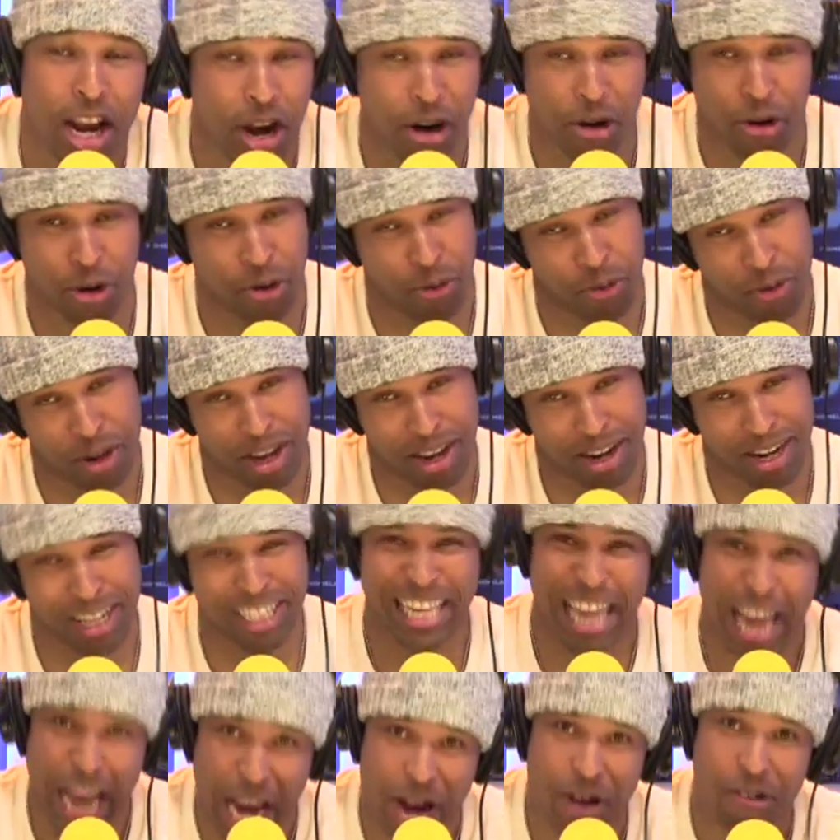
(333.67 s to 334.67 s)
Heroin and his
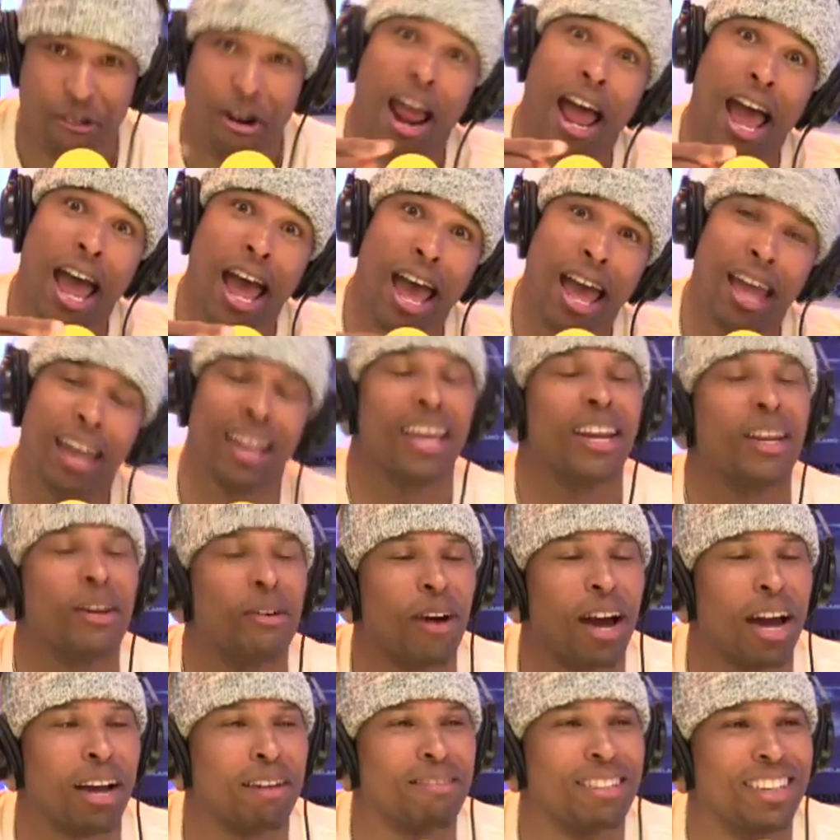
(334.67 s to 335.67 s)
hair on.
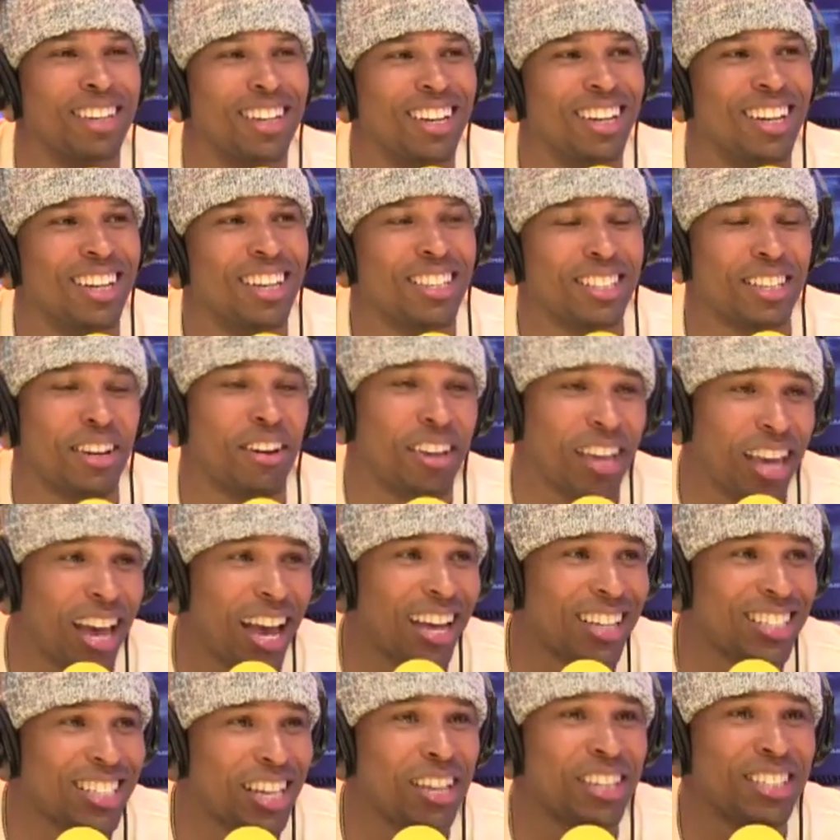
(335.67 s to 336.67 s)
Anyway, so
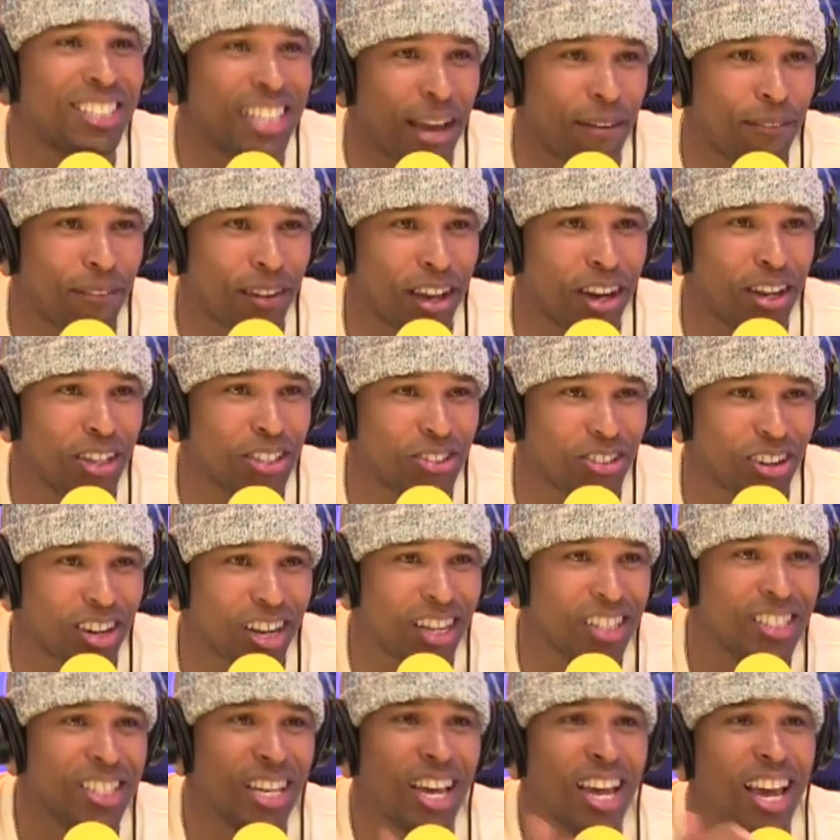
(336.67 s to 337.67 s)
yes, he's definitely on
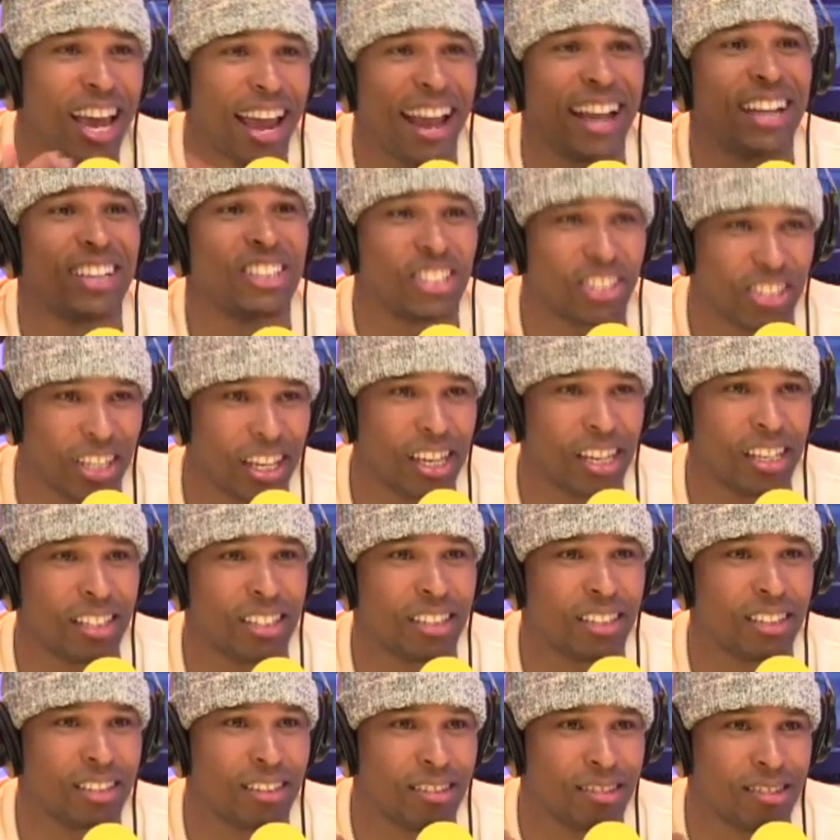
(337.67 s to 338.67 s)
drugs, and
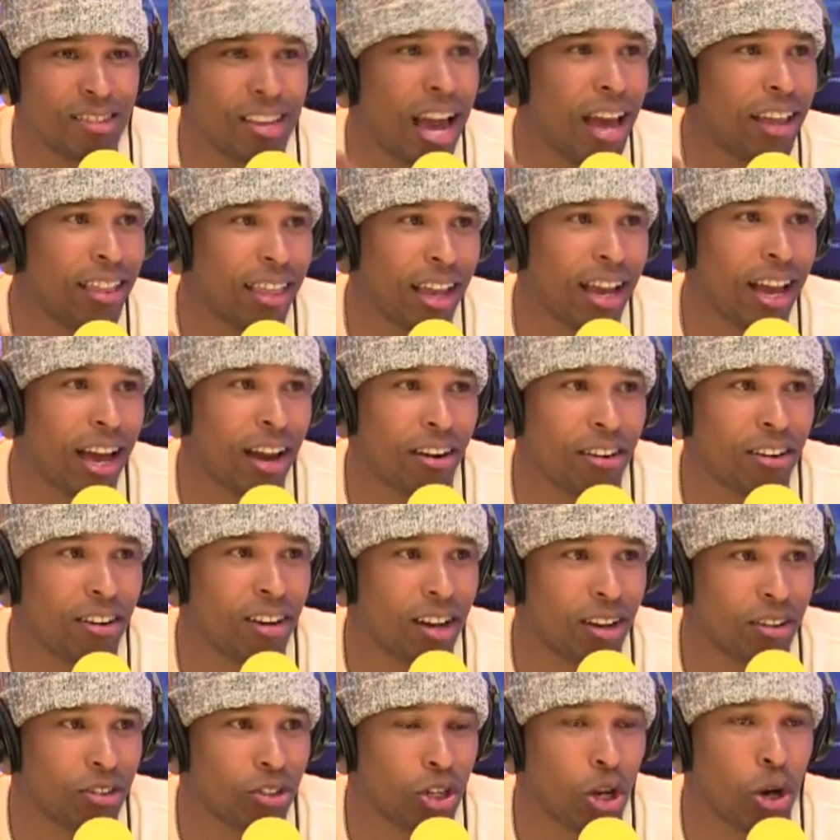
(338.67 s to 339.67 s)
she's got they got her
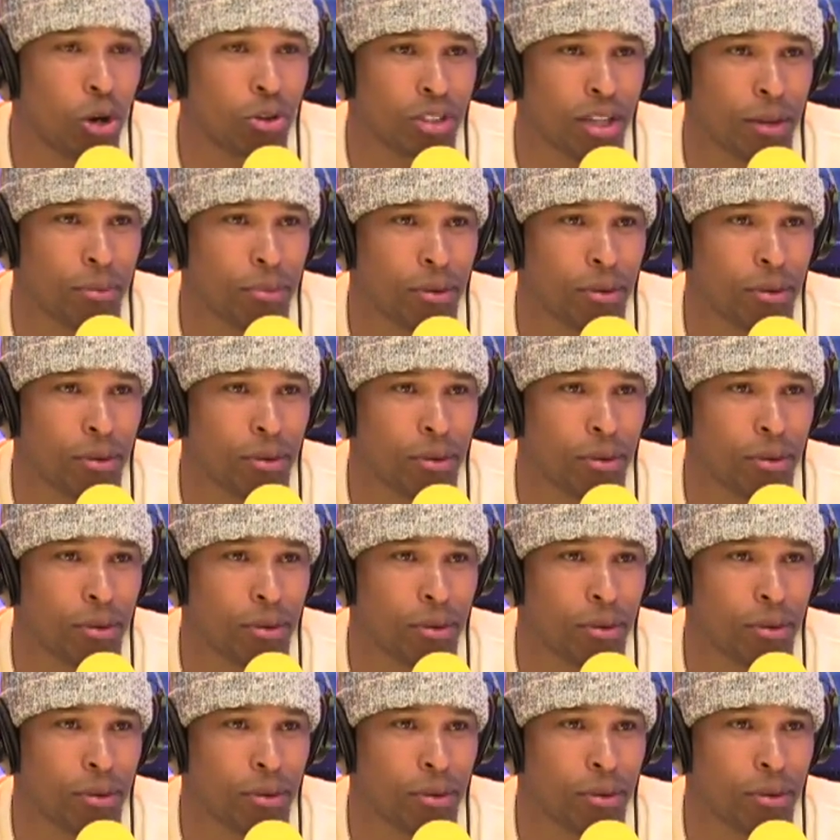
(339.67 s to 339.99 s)
co- coked up